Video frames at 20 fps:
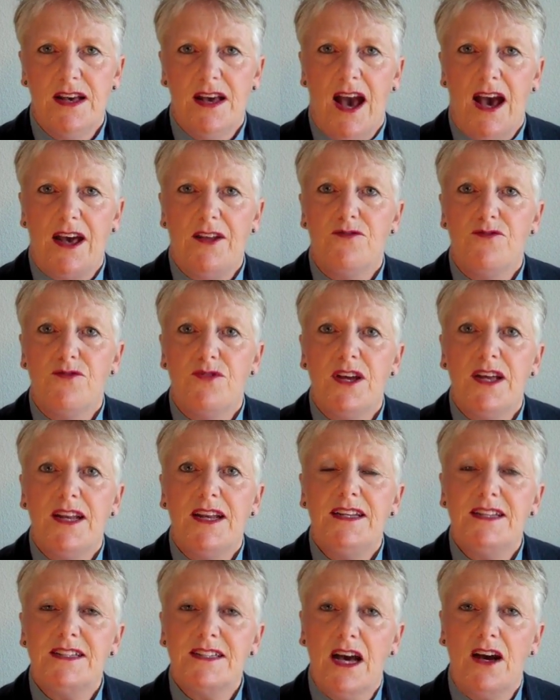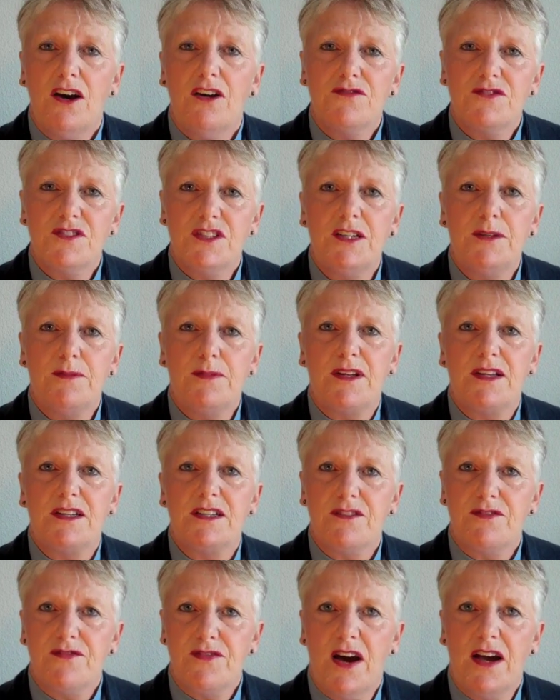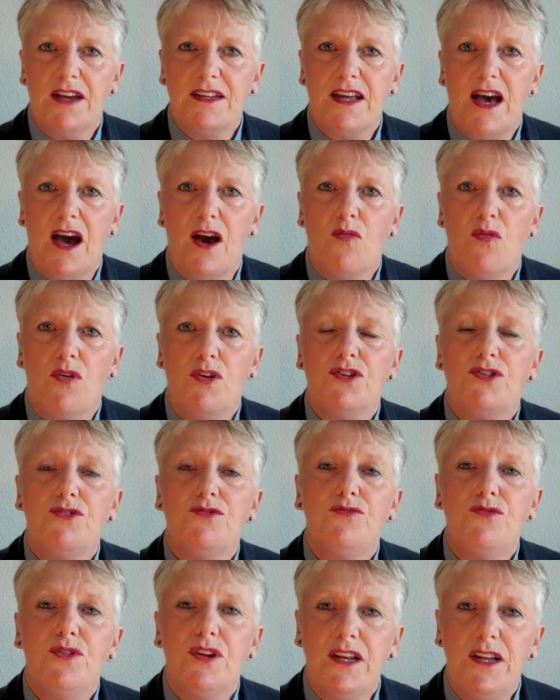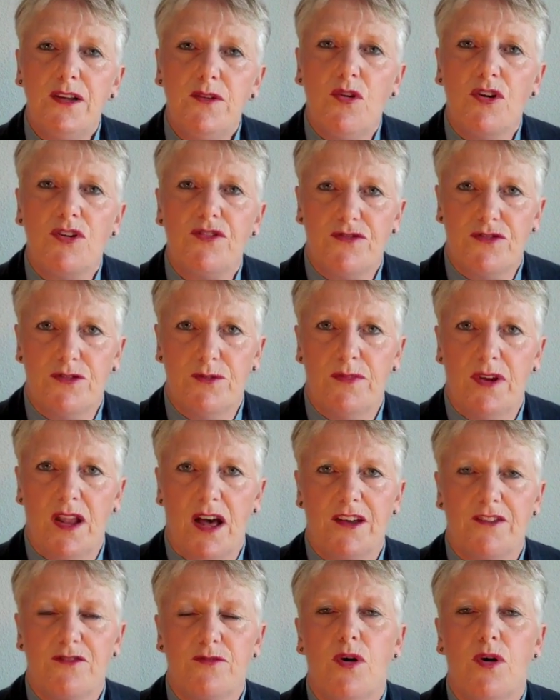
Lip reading: and really delve deeply to find out what you really want from life,